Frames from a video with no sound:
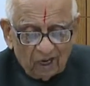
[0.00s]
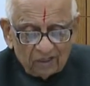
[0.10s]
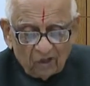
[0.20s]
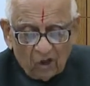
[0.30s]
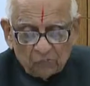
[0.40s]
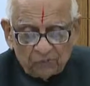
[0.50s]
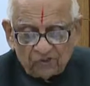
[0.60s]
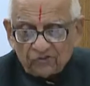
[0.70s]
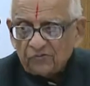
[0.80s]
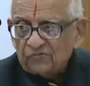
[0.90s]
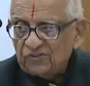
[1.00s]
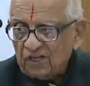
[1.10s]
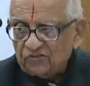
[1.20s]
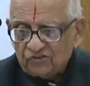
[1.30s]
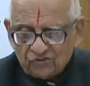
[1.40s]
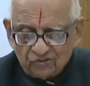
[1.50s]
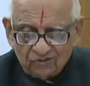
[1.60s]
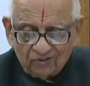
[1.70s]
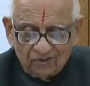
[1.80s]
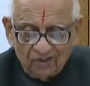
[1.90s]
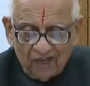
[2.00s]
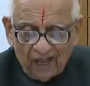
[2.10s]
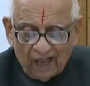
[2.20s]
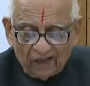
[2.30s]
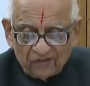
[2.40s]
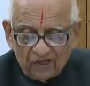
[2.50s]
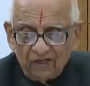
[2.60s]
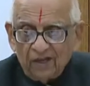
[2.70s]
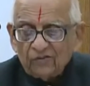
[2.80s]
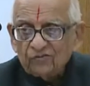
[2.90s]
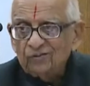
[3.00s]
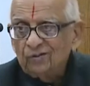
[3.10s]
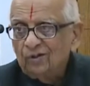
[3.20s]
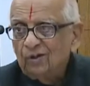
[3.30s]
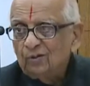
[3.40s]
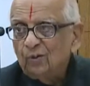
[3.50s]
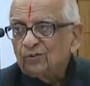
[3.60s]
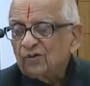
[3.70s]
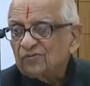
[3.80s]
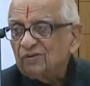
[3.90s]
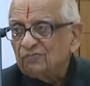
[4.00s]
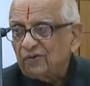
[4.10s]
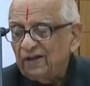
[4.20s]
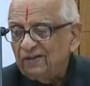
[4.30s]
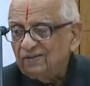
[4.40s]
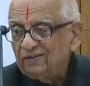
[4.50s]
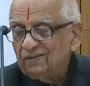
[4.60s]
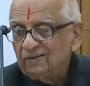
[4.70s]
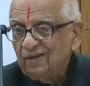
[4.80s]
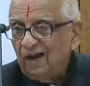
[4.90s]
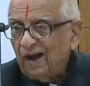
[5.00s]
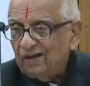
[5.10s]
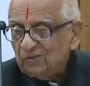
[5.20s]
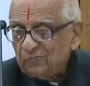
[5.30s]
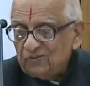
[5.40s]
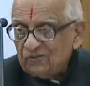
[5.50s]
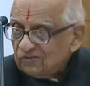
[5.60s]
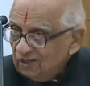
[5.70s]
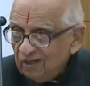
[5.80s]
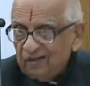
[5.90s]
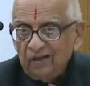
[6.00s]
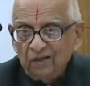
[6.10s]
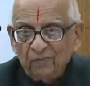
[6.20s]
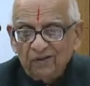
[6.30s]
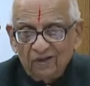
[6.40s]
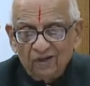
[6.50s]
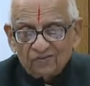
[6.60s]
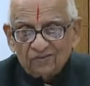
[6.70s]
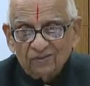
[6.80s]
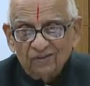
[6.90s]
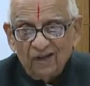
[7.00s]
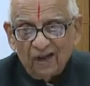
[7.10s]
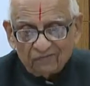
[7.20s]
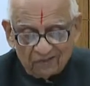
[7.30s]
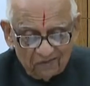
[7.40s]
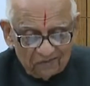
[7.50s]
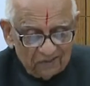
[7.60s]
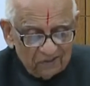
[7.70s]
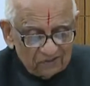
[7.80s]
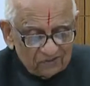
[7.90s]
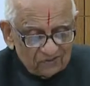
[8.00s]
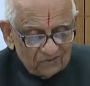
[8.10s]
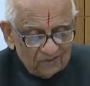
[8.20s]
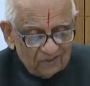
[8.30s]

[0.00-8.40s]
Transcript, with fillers: under the auspices of search as early as 2005, and his speech is still ringing in my ears after 11 years.